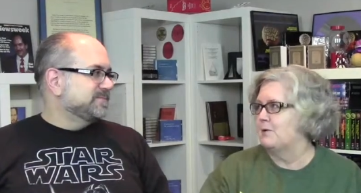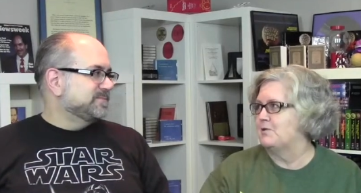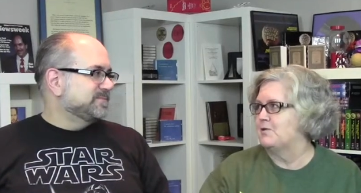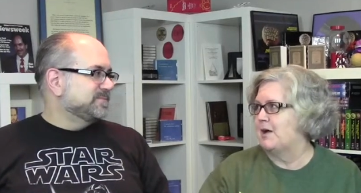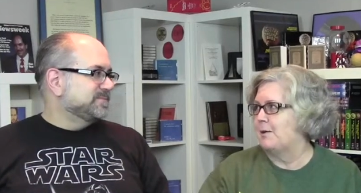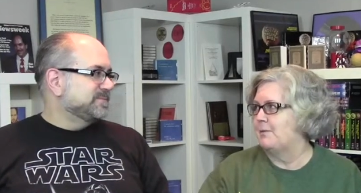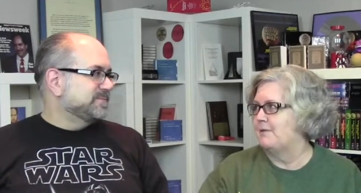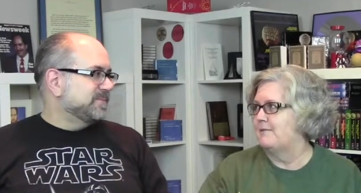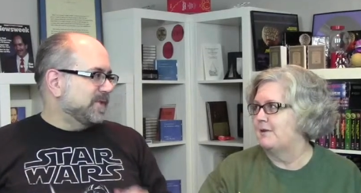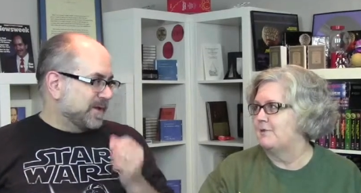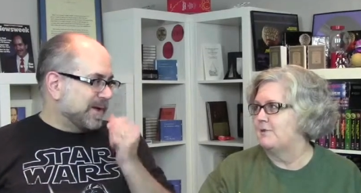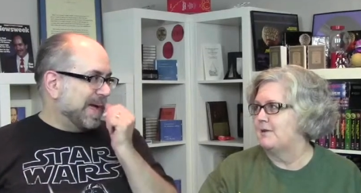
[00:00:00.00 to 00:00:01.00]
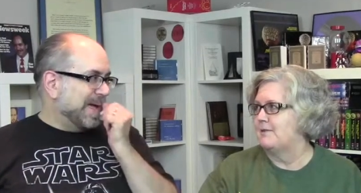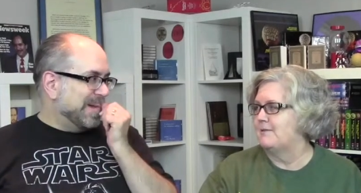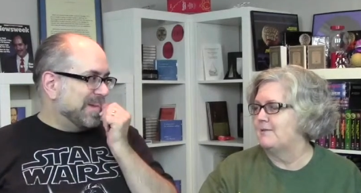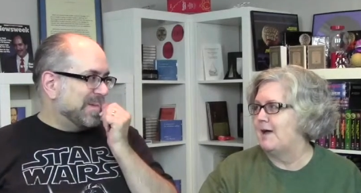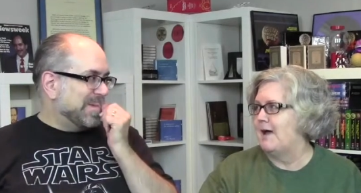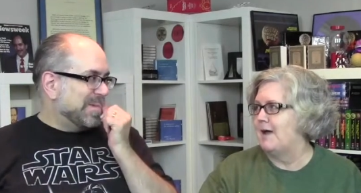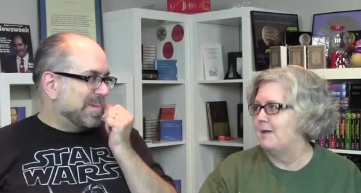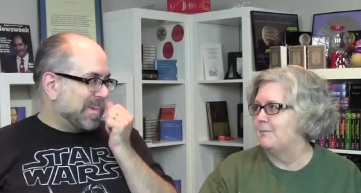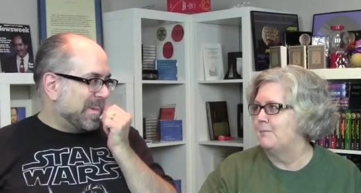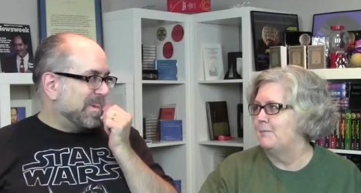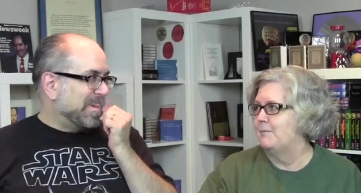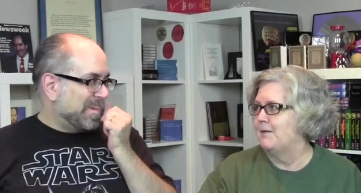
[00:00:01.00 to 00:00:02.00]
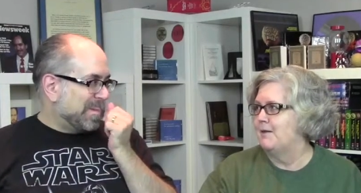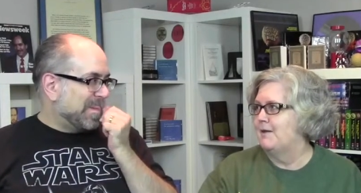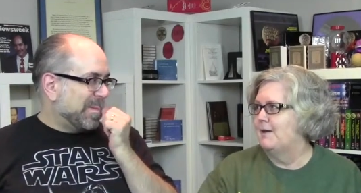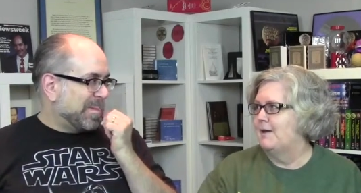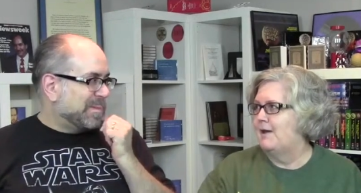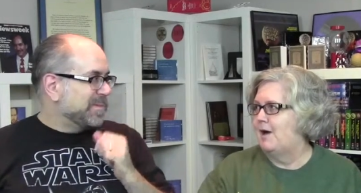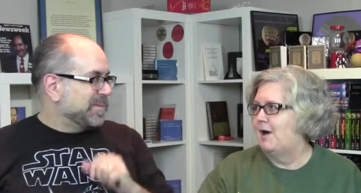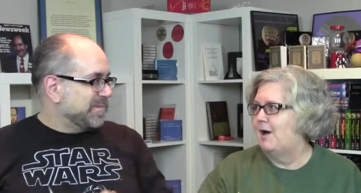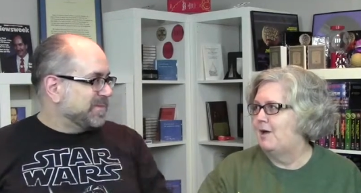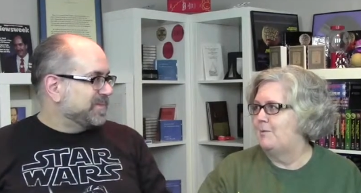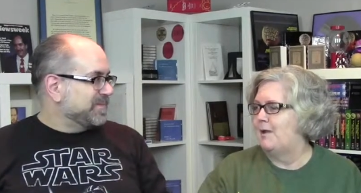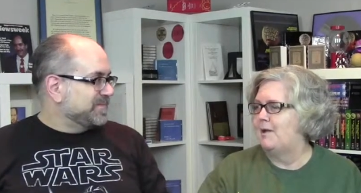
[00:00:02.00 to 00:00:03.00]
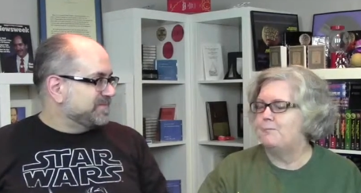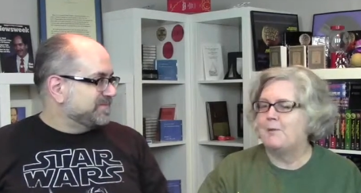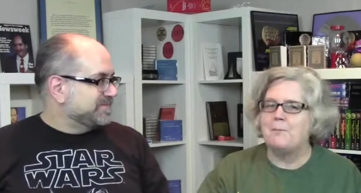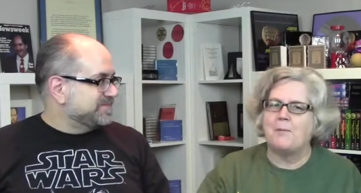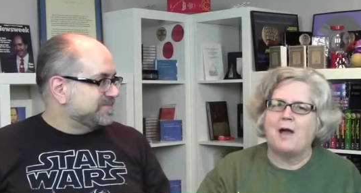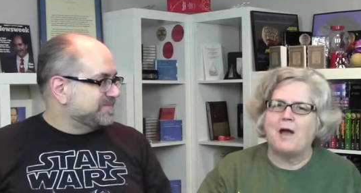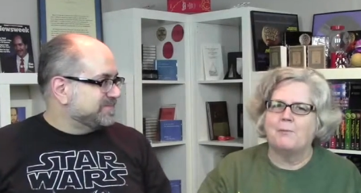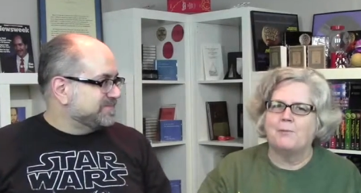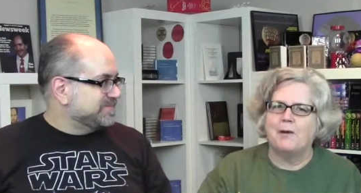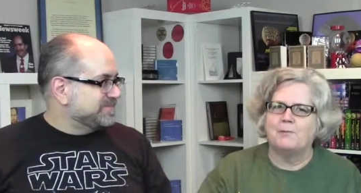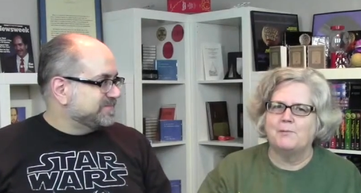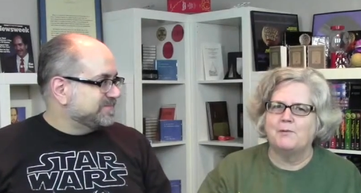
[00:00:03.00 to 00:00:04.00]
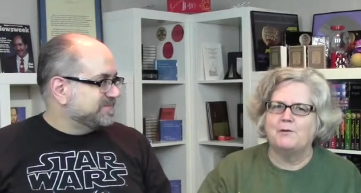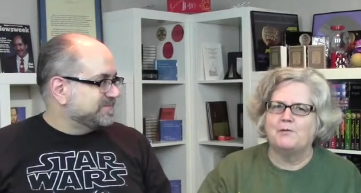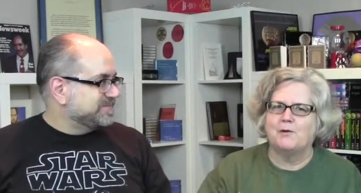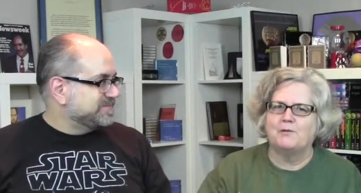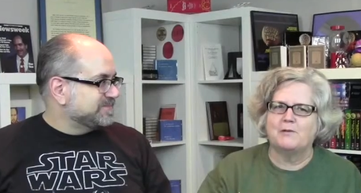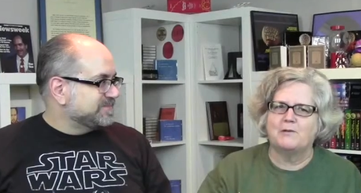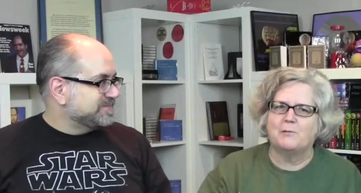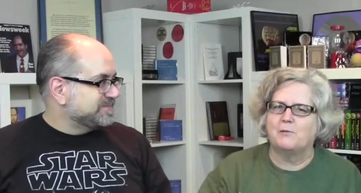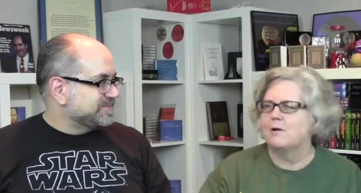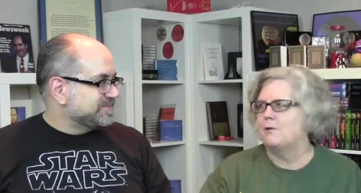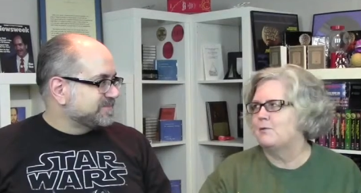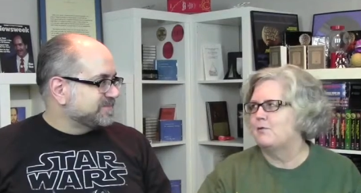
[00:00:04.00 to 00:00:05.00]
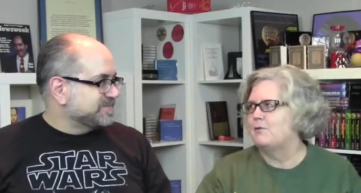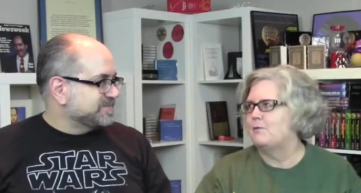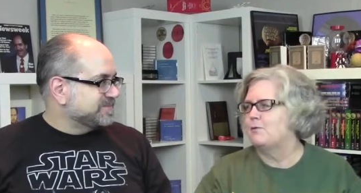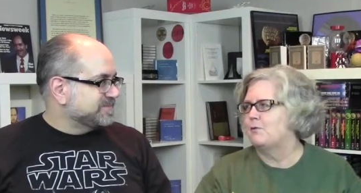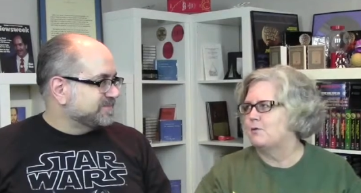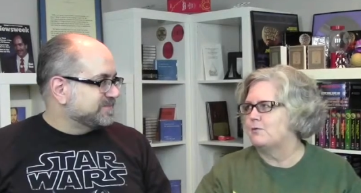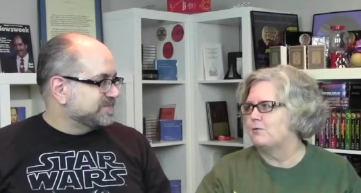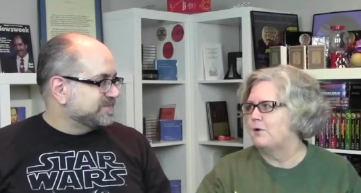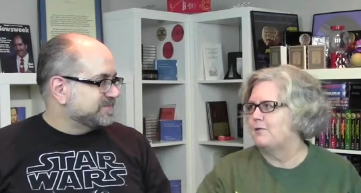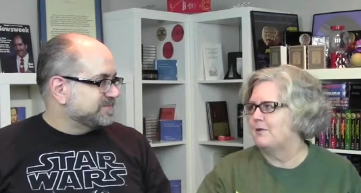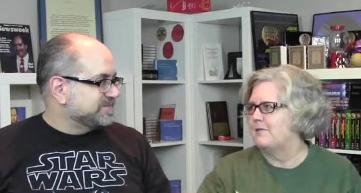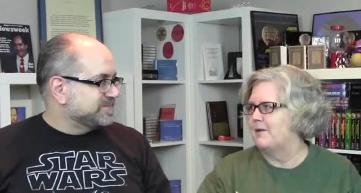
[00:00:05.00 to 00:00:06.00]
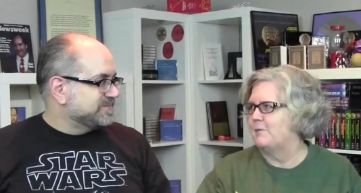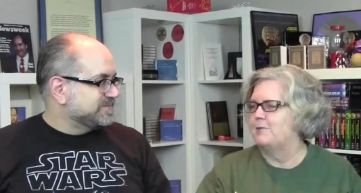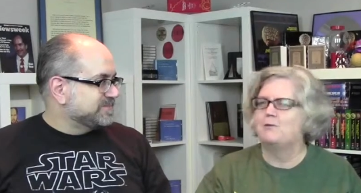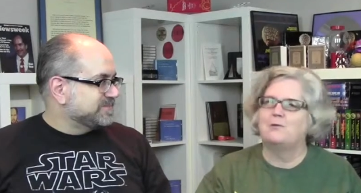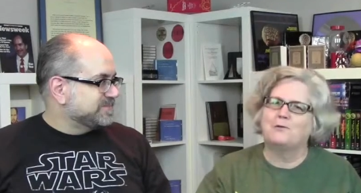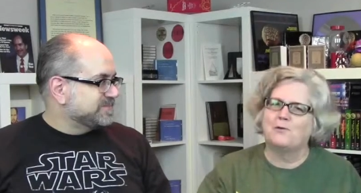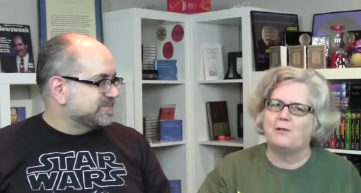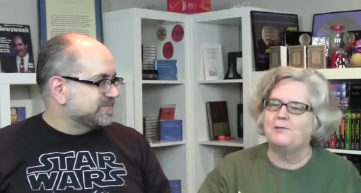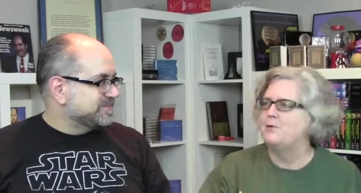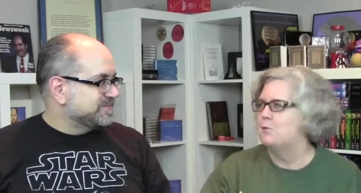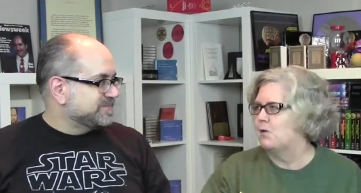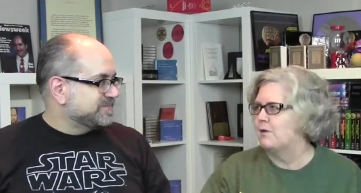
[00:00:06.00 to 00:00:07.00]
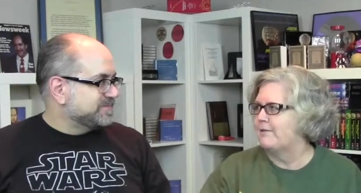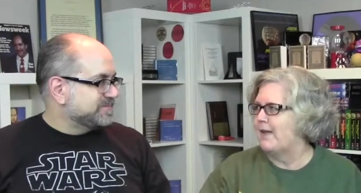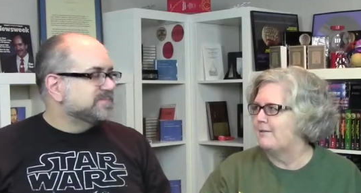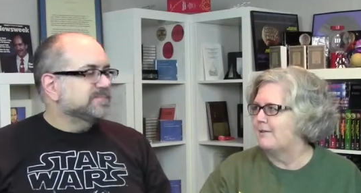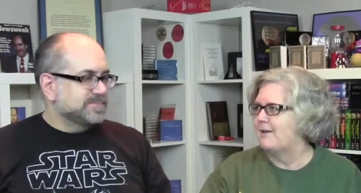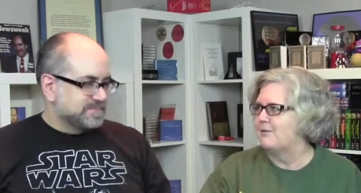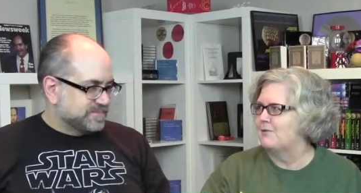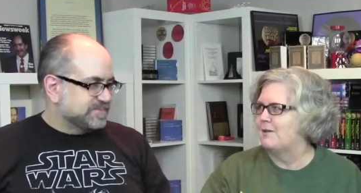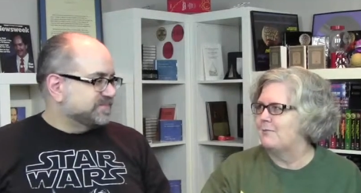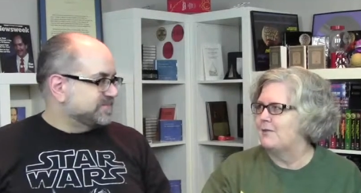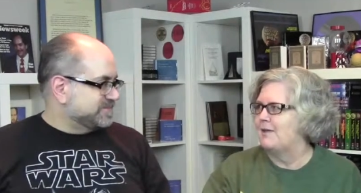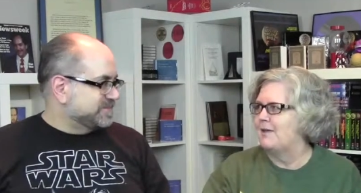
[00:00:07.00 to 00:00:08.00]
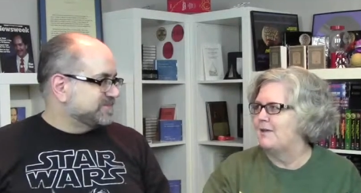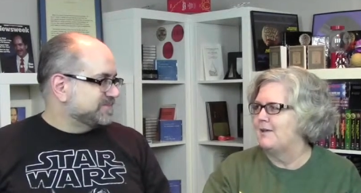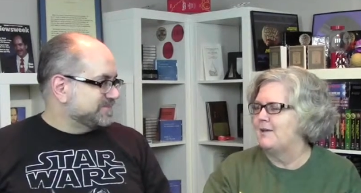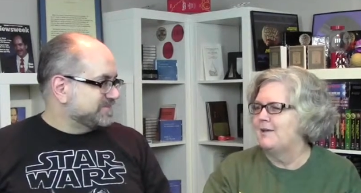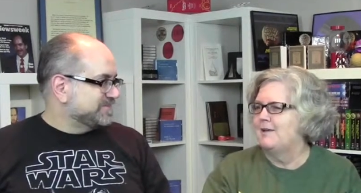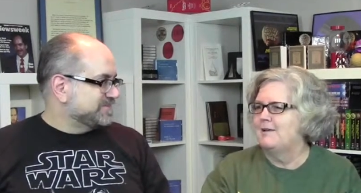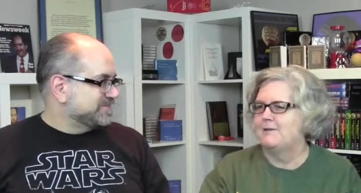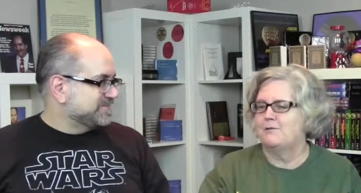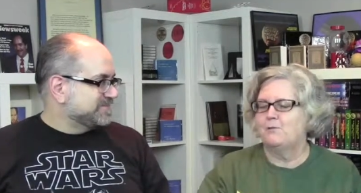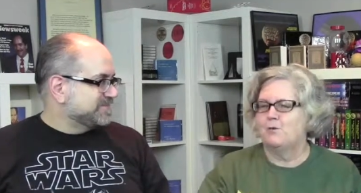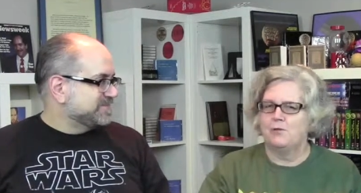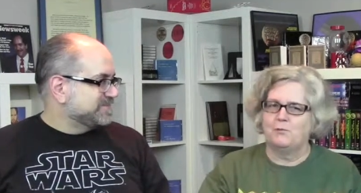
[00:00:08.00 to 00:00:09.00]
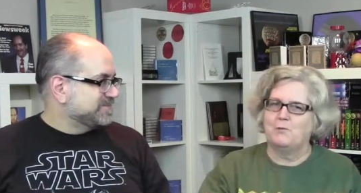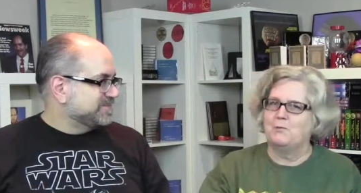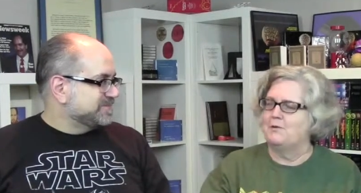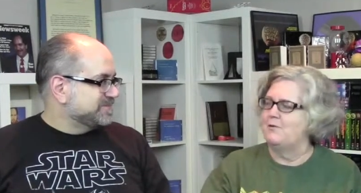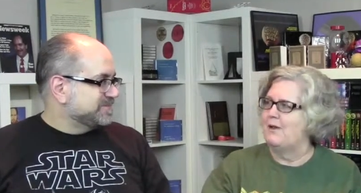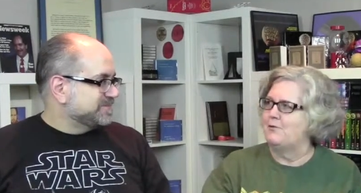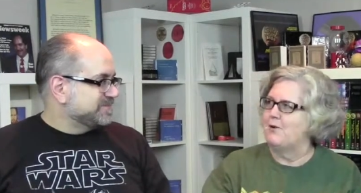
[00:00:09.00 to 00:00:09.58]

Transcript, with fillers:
Speaker 1: Square Shopping Center okay. at the time. Uh, and my mom probably drove us to work when she drove us there when she was driving to work that day or mm-hmm. something, mm. and because of course we wouldn't have